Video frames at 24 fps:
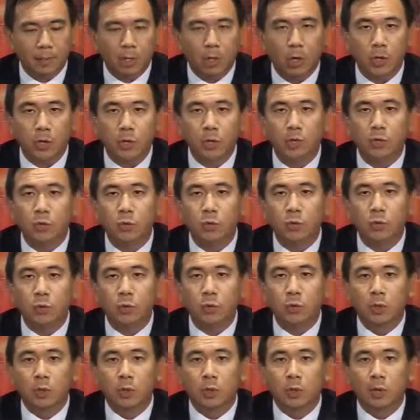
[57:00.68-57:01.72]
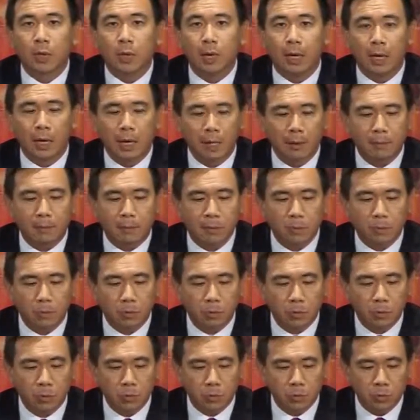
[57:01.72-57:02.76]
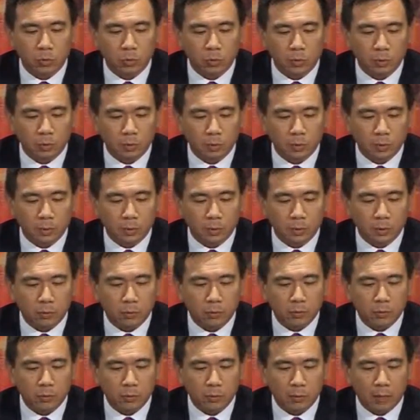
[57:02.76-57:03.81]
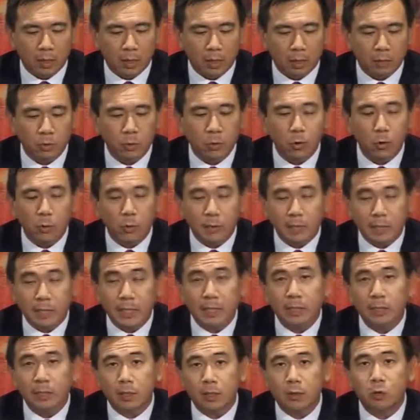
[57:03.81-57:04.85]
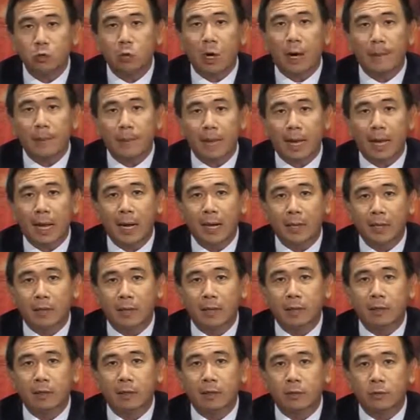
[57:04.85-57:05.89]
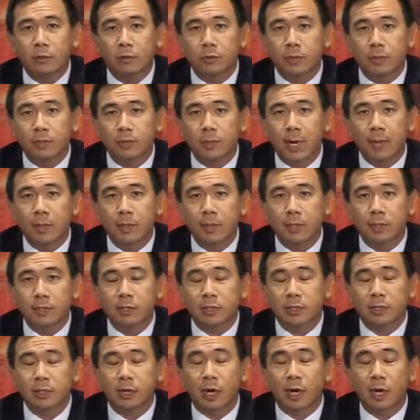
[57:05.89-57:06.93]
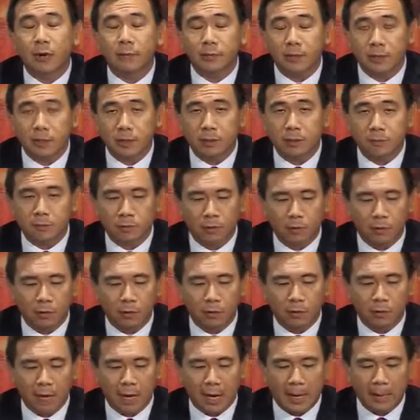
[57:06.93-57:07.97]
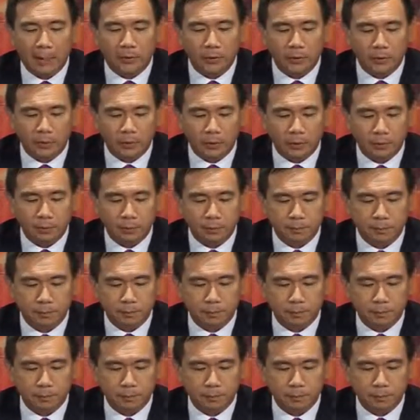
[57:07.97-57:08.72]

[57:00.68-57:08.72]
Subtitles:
continue you will need to apply to the Prime Minister's office for approval.